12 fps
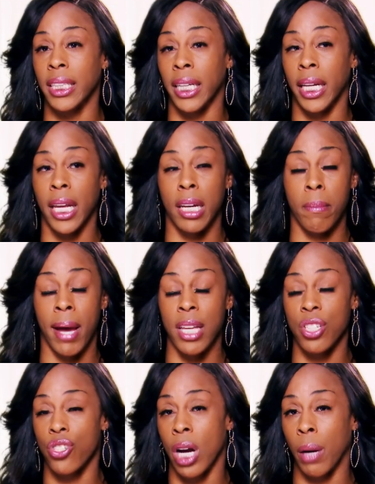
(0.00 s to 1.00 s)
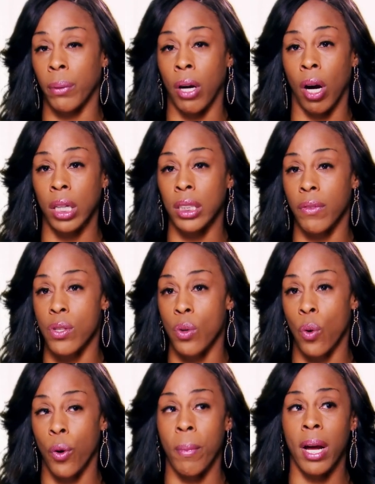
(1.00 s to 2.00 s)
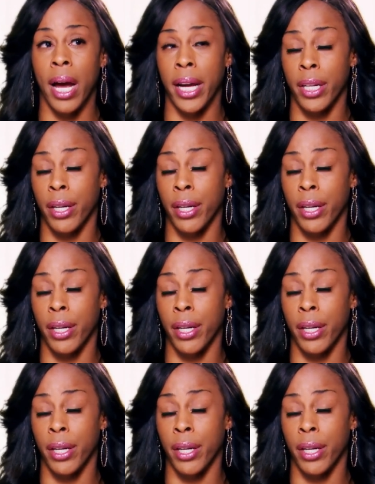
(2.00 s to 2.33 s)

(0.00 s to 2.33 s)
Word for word: did an amazing job regardless of the score. Makaya